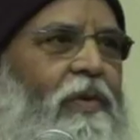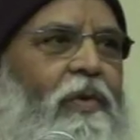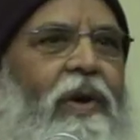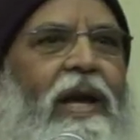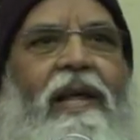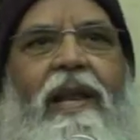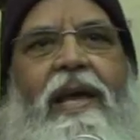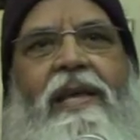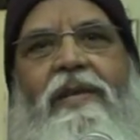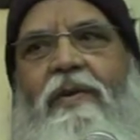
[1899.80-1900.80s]
you
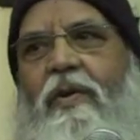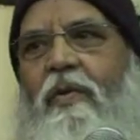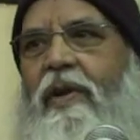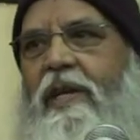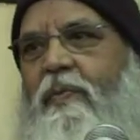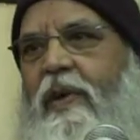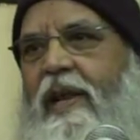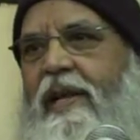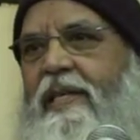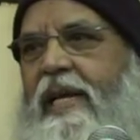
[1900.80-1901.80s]
analyze your own
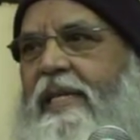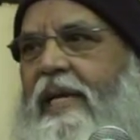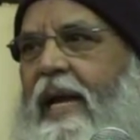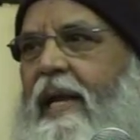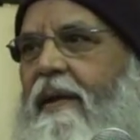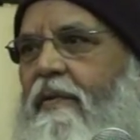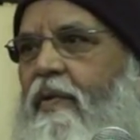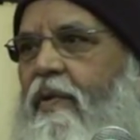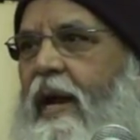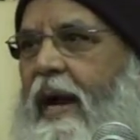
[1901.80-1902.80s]
experiences, I give
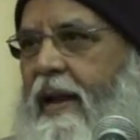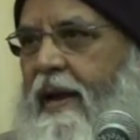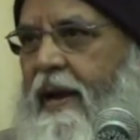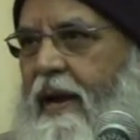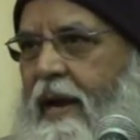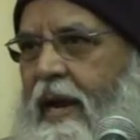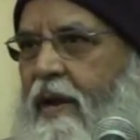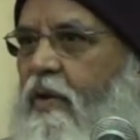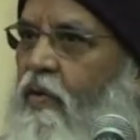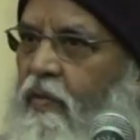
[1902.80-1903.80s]
you data,
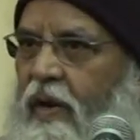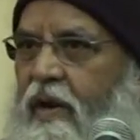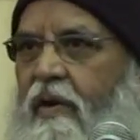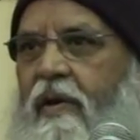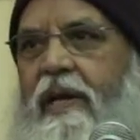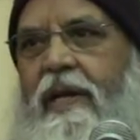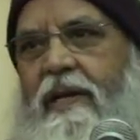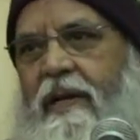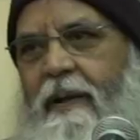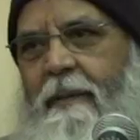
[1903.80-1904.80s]
and you work on it.
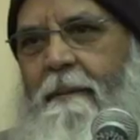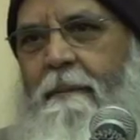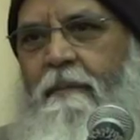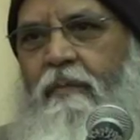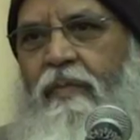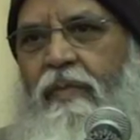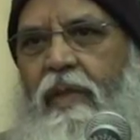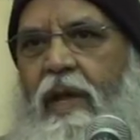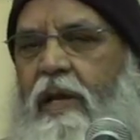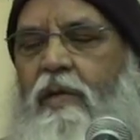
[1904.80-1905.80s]

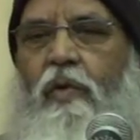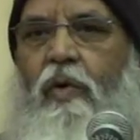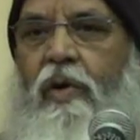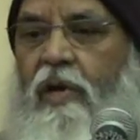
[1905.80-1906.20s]
There is no